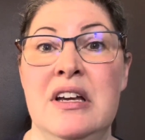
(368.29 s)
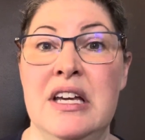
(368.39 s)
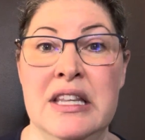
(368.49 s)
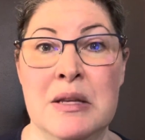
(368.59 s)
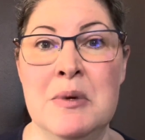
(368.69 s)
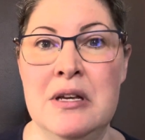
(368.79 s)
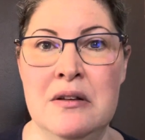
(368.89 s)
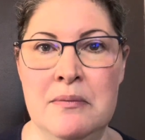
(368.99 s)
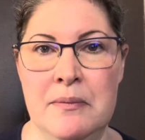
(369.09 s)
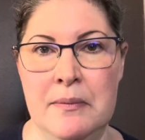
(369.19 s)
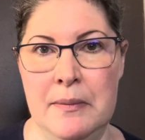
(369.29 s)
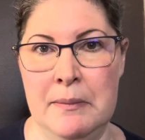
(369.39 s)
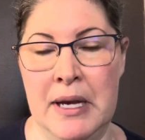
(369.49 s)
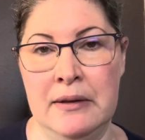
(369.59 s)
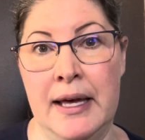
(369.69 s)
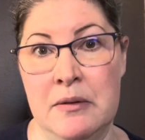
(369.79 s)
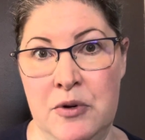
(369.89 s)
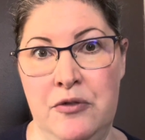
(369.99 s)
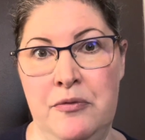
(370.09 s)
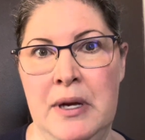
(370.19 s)
and limited my leg
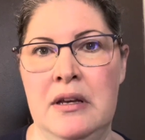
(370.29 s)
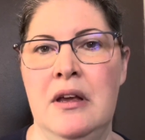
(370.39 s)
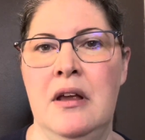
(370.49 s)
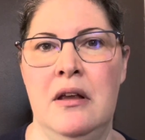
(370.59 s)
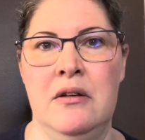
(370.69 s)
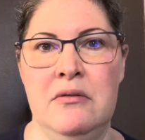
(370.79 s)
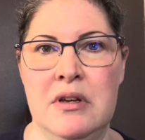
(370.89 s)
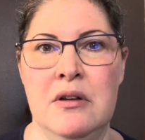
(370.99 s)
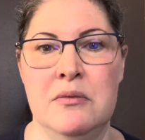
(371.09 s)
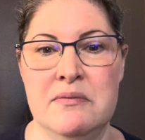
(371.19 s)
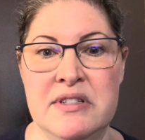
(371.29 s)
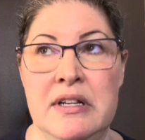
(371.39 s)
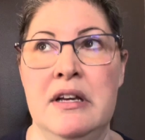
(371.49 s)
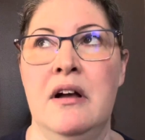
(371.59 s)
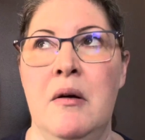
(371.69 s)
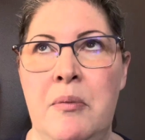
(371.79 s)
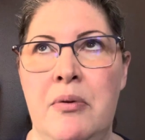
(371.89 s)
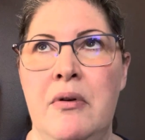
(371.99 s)
movement and, sitting up